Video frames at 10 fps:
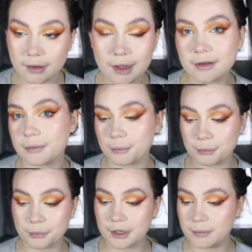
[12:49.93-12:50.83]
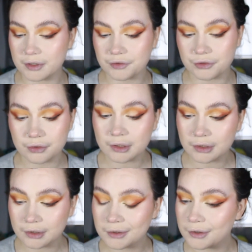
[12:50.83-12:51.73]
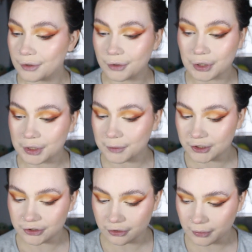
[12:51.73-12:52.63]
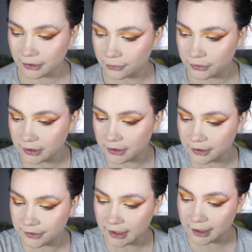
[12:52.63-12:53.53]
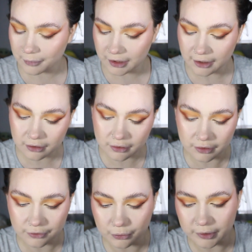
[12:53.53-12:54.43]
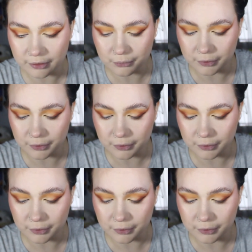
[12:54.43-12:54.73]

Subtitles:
that's pretty much all I'm going to do with those colours. I'm then going to go in